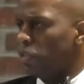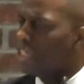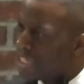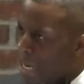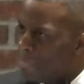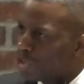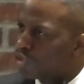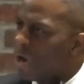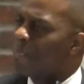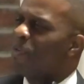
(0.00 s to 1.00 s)
To
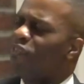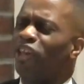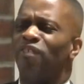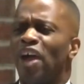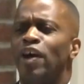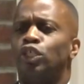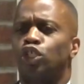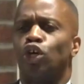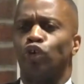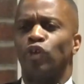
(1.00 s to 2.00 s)
demonstrate before the very
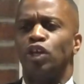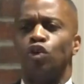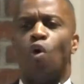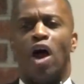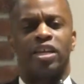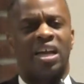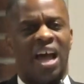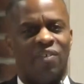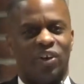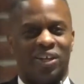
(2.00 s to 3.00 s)
children you are to
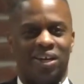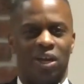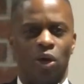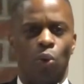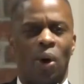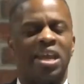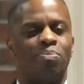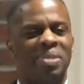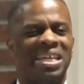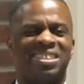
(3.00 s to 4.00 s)
govern what
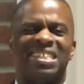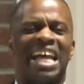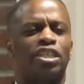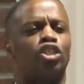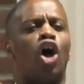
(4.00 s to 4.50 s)
it means not to